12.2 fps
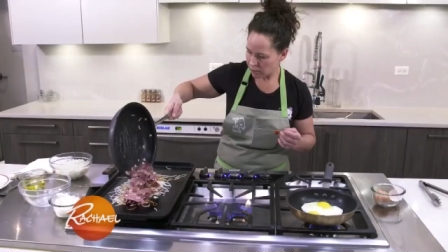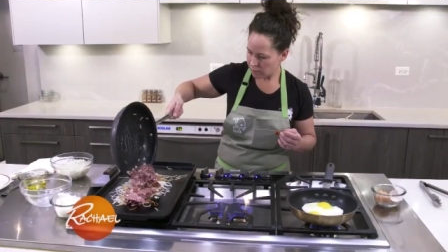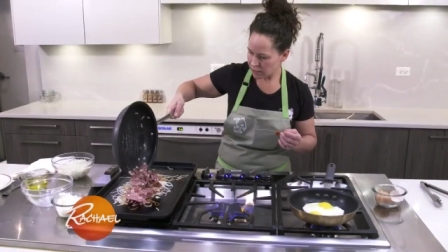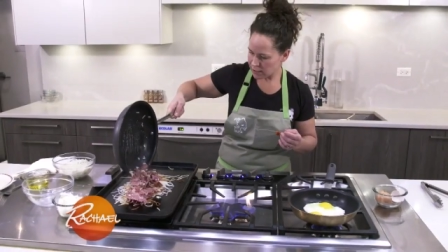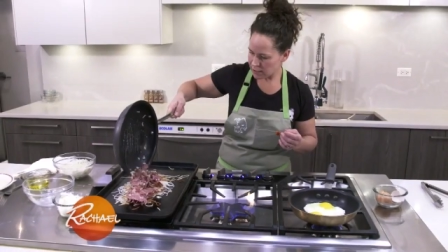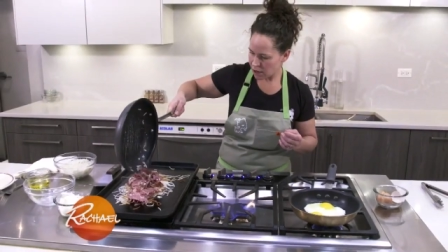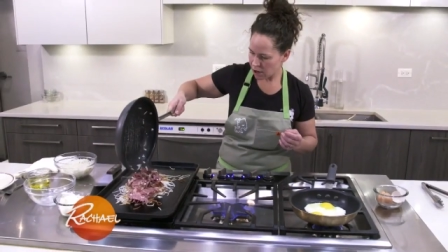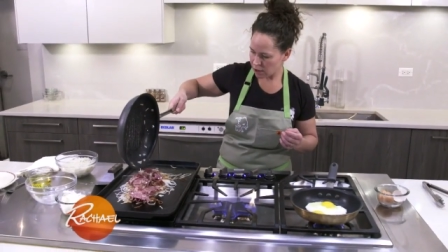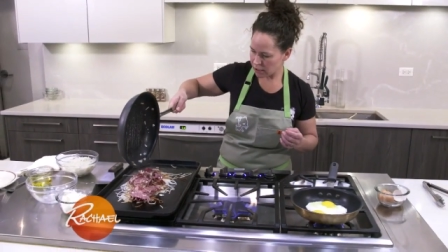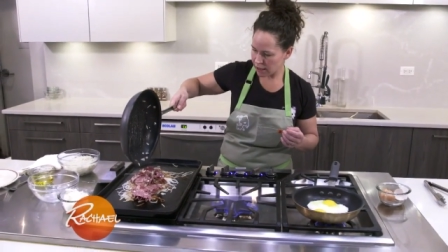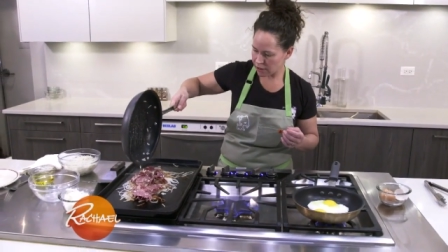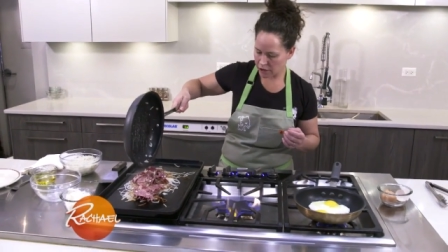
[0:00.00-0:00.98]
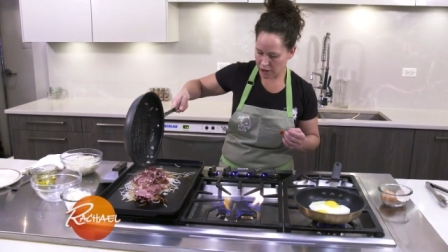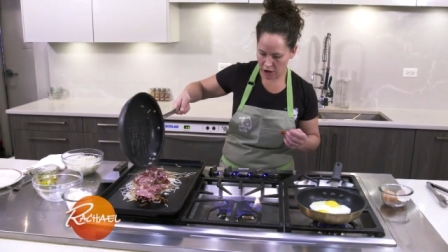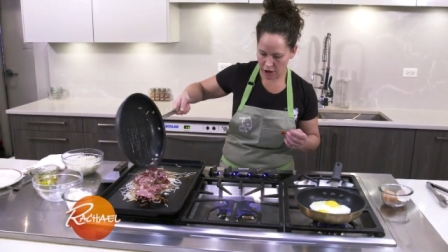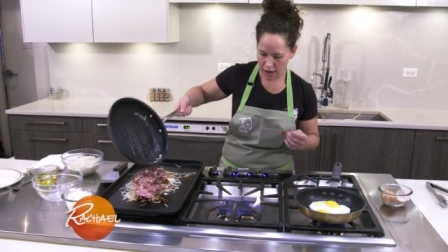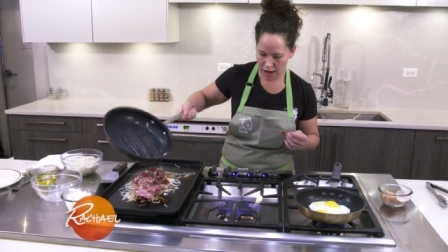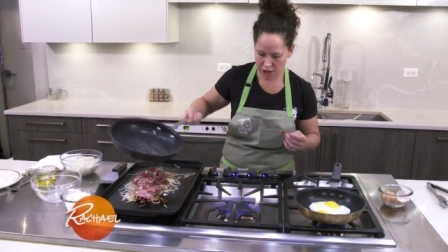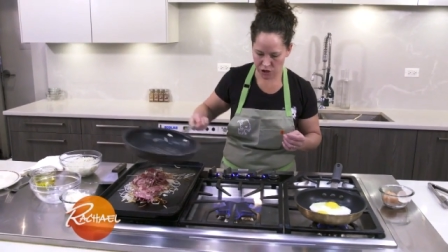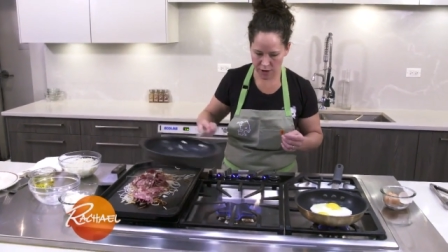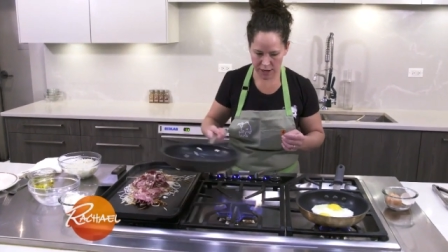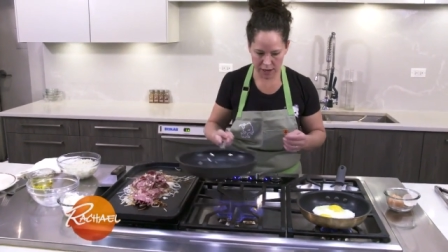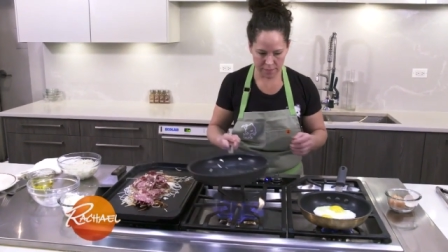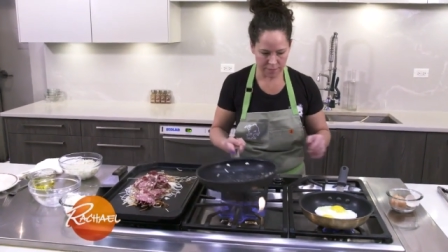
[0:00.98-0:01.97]
I'm gonna mix that all together, get our hash
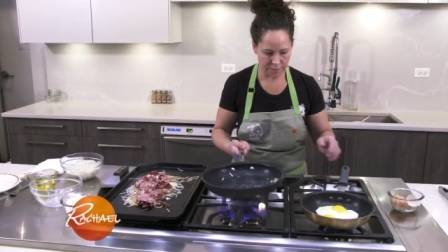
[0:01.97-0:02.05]
ready.